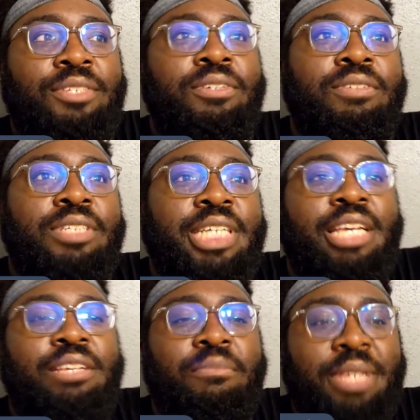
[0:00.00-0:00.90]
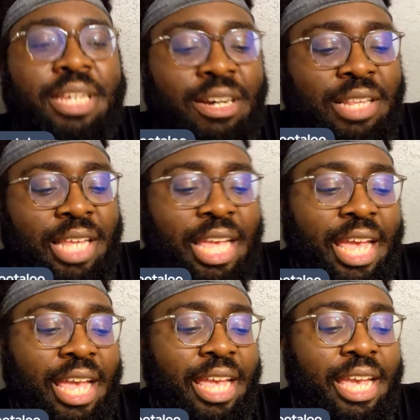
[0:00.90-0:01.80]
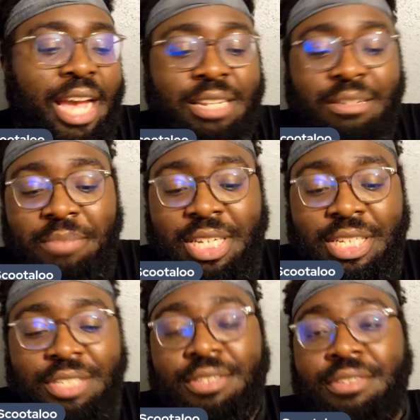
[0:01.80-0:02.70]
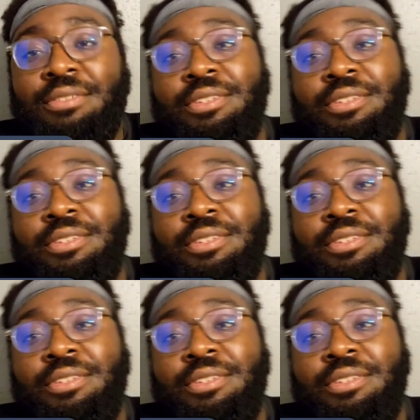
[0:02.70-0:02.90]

Cora Jade will be all like, hey, I didn't beat you.